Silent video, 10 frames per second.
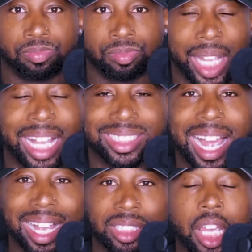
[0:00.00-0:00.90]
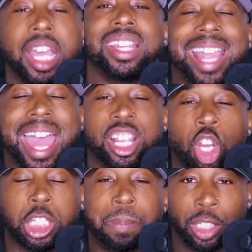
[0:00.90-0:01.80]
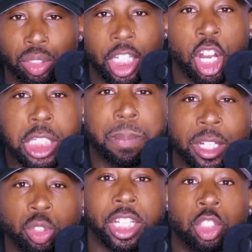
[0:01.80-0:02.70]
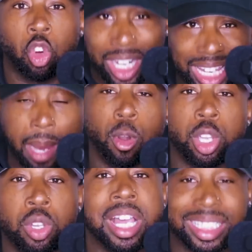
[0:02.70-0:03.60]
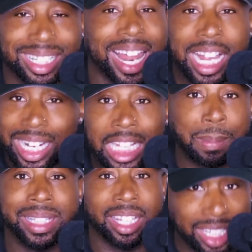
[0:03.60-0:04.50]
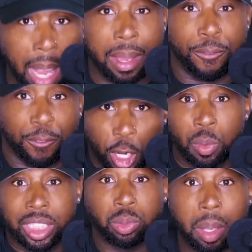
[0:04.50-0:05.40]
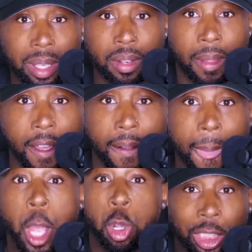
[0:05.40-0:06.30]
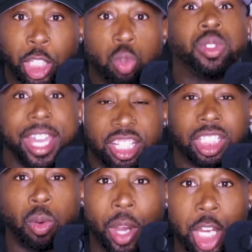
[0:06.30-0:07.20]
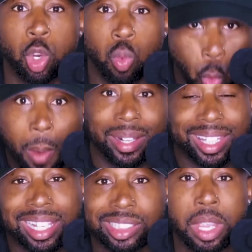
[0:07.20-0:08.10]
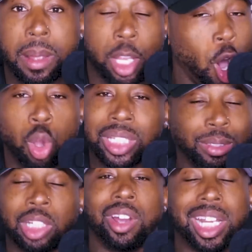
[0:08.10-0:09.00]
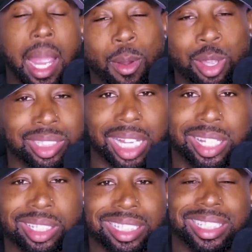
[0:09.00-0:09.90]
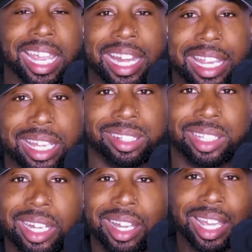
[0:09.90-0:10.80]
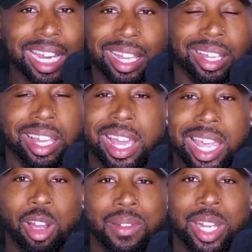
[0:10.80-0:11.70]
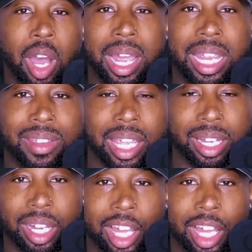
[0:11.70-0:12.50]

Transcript: Yes, guys. That is her specialty. Her specialty is running game on you. See, a lot of y'all guys be thinking y'all be flirting with these women. You think you getting somewhere, you warming things up. The whole time she running game on you, she's like, this idiot. He don't even know I ain't getting nothing.